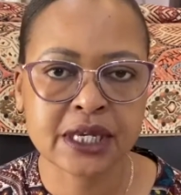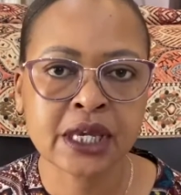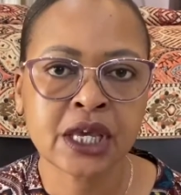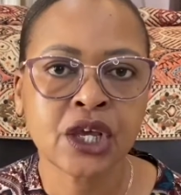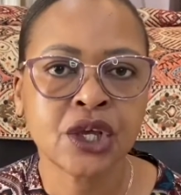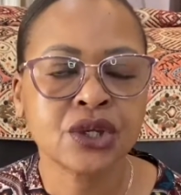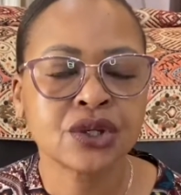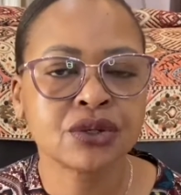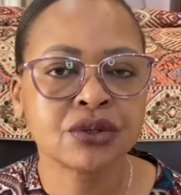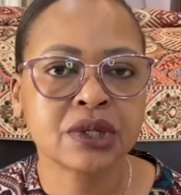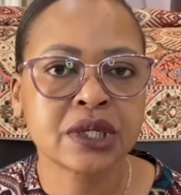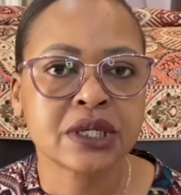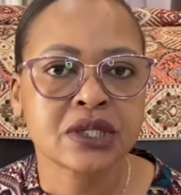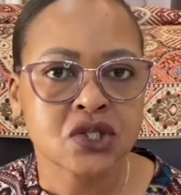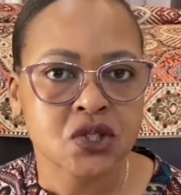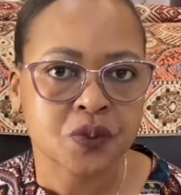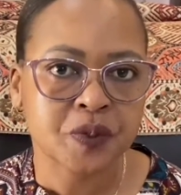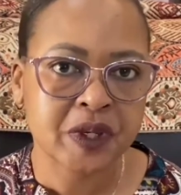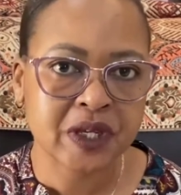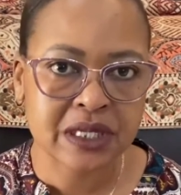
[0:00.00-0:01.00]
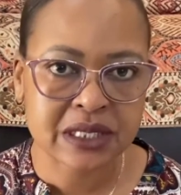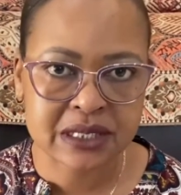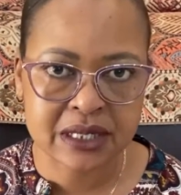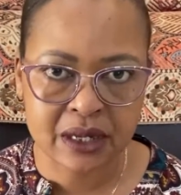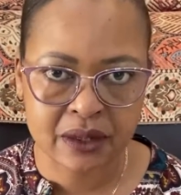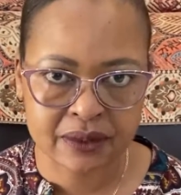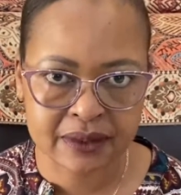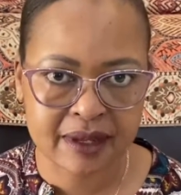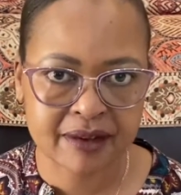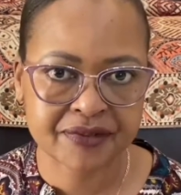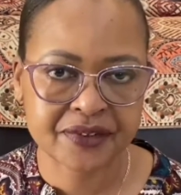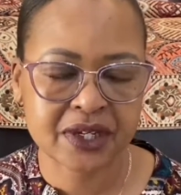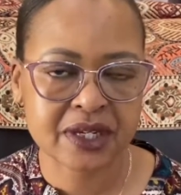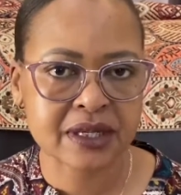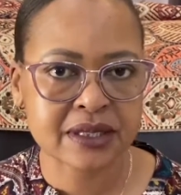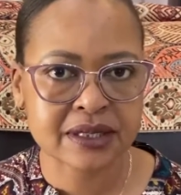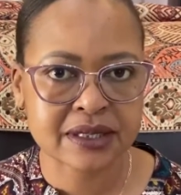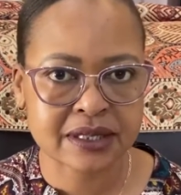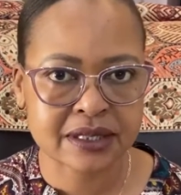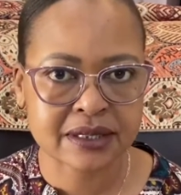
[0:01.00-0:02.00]
You need to be a South African
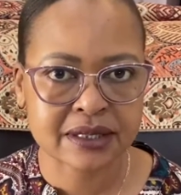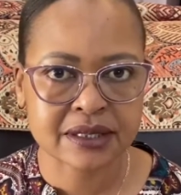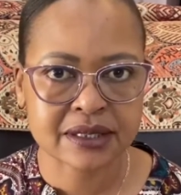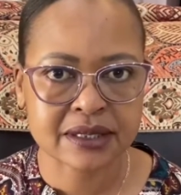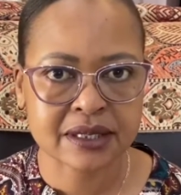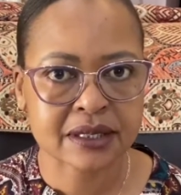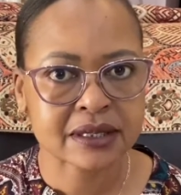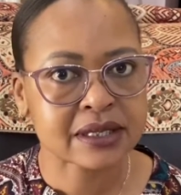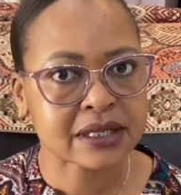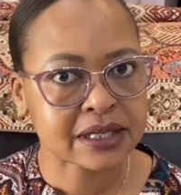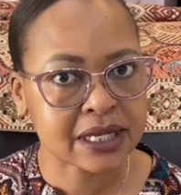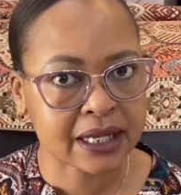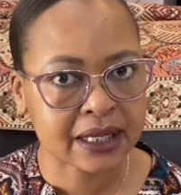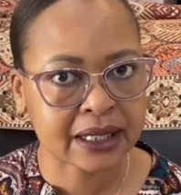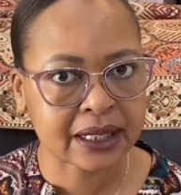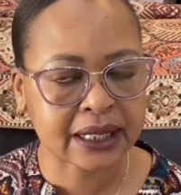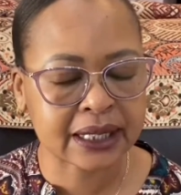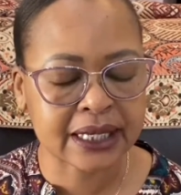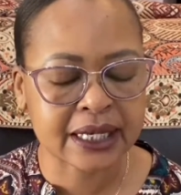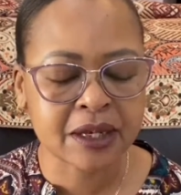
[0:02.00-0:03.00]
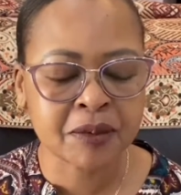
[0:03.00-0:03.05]
citizen. Secondly,